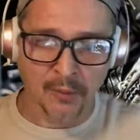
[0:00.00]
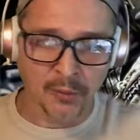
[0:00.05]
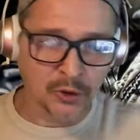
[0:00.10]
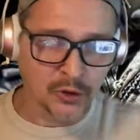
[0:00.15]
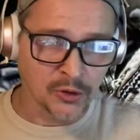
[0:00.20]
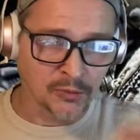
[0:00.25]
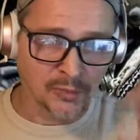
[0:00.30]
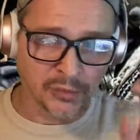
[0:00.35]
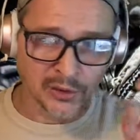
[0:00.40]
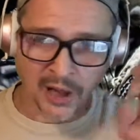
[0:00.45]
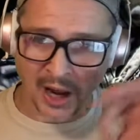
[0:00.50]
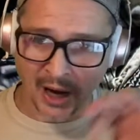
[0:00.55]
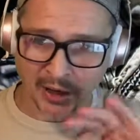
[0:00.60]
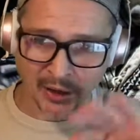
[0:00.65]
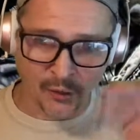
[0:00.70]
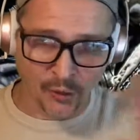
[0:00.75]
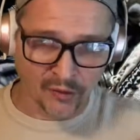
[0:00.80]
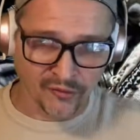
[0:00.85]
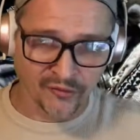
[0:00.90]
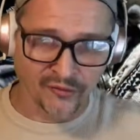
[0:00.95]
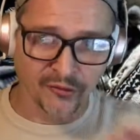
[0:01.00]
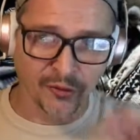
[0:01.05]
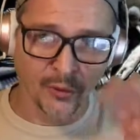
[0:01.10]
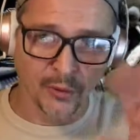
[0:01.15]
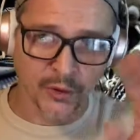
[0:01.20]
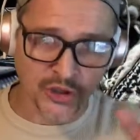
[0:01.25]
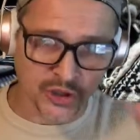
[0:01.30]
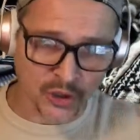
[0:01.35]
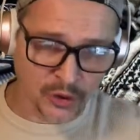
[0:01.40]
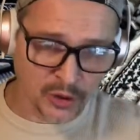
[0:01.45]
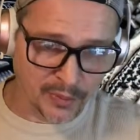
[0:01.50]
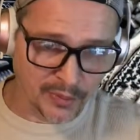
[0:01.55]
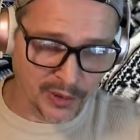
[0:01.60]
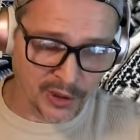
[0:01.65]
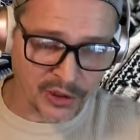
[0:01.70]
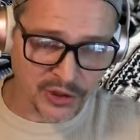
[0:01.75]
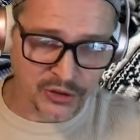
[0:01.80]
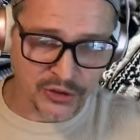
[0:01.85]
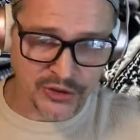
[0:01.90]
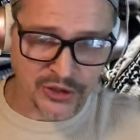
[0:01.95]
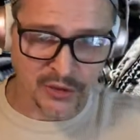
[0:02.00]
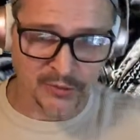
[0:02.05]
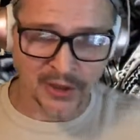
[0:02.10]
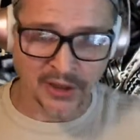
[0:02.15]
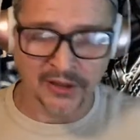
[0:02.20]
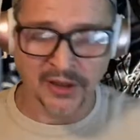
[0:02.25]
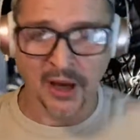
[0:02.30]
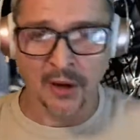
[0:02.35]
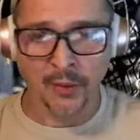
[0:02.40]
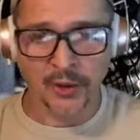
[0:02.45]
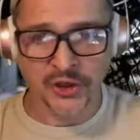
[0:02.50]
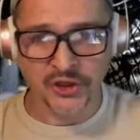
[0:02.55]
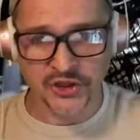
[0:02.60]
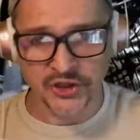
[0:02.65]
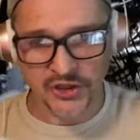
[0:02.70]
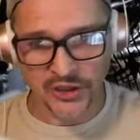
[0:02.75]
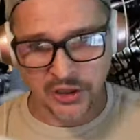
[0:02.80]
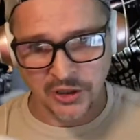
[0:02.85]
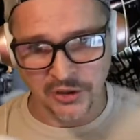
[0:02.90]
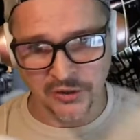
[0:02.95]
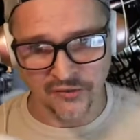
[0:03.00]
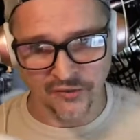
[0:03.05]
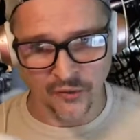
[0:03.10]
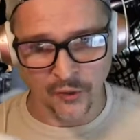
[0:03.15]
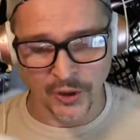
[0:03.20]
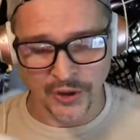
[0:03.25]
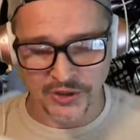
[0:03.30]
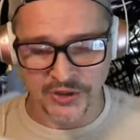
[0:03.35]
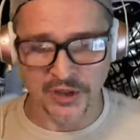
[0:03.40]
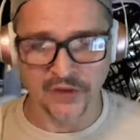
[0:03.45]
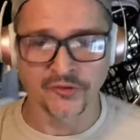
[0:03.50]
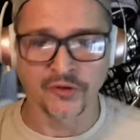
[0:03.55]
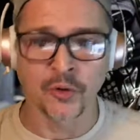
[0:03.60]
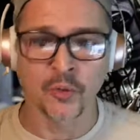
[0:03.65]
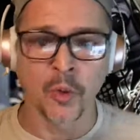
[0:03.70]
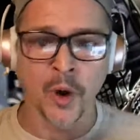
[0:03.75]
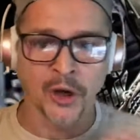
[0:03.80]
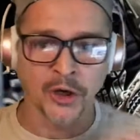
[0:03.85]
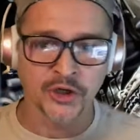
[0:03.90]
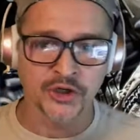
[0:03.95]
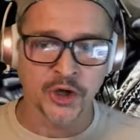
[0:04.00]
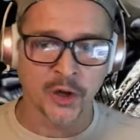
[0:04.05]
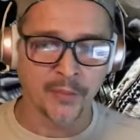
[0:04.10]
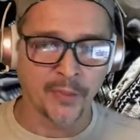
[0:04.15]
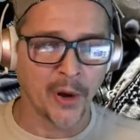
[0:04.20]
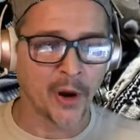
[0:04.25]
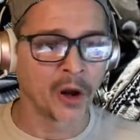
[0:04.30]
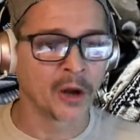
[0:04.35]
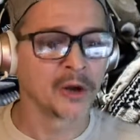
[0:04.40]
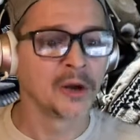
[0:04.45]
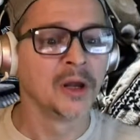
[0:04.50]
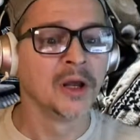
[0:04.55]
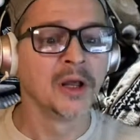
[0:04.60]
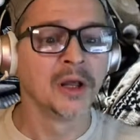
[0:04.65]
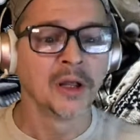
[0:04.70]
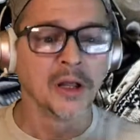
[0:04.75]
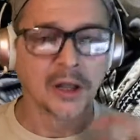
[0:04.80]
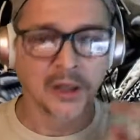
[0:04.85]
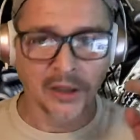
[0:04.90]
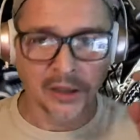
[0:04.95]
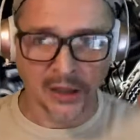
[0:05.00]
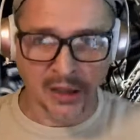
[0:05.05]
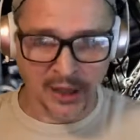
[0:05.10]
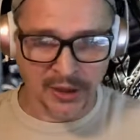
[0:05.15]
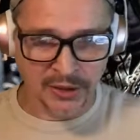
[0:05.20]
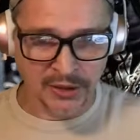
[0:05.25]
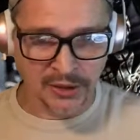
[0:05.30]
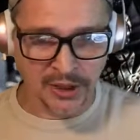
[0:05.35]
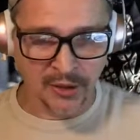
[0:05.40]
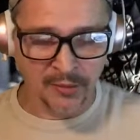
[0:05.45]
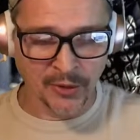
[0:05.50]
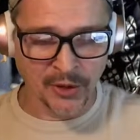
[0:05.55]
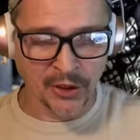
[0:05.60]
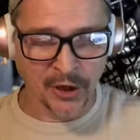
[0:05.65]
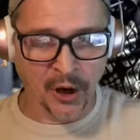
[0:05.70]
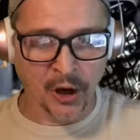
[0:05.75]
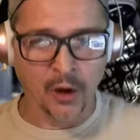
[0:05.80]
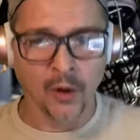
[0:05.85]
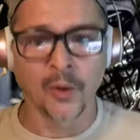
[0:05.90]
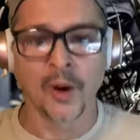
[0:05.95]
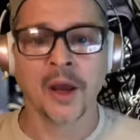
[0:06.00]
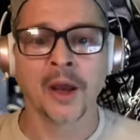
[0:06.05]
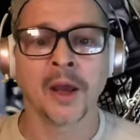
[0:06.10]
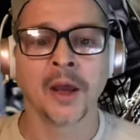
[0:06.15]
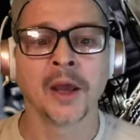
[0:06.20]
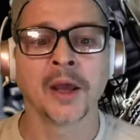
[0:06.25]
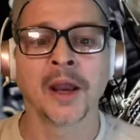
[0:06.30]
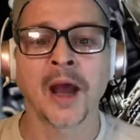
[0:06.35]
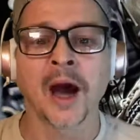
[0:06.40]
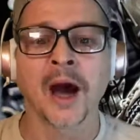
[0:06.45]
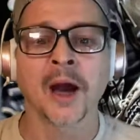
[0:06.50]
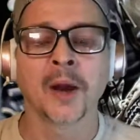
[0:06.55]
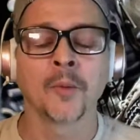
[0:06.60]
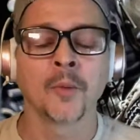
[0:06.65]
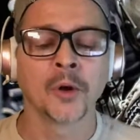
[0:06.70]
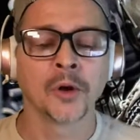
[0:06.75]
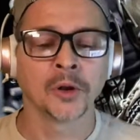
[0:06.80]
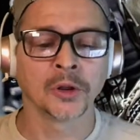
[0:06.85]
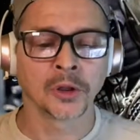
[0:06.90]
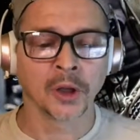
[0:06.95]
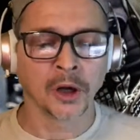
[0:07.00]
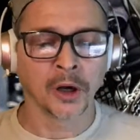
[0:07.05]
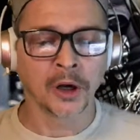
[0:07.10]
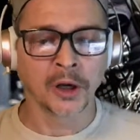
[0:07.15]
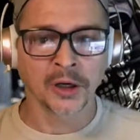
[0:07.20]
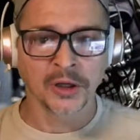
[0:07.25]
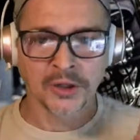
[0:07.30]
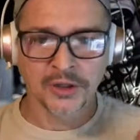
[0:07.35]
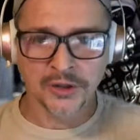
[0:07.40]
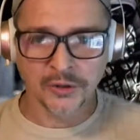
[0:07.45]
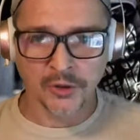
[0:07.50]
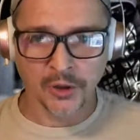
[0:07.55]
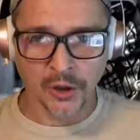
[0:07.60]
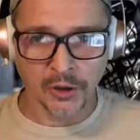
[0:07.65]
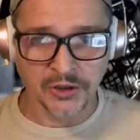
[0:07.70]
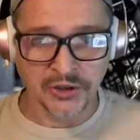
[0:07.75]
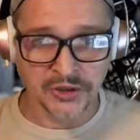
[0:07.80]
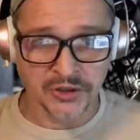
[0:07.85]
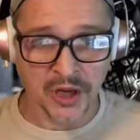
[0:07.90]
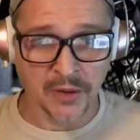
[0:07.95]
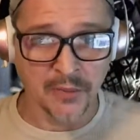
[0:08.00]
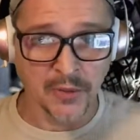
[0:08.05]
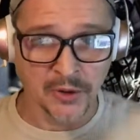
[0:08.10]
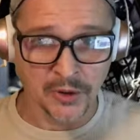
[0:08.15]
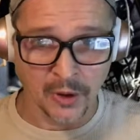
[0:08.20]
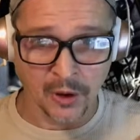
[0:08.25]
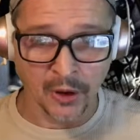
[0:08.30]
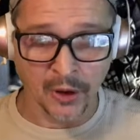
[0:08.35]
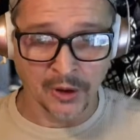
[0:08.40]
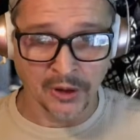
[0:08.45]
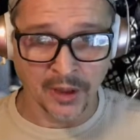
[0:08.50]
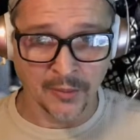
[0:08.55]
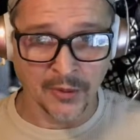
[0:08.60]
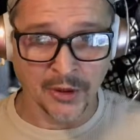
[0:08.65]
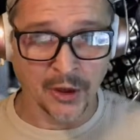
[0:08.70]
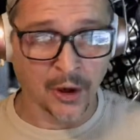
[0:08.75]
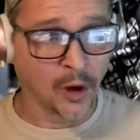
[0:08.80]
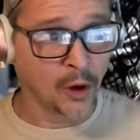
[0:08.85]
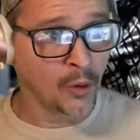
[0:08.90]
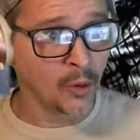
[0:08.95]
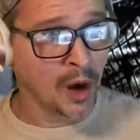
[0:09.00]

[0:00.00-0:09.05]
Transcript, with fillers: You could block it off if you don't want to show your picture or something like that. We could just hear your voice. If you want to jump on, let it let me know and I will uh, send me uh, let me know.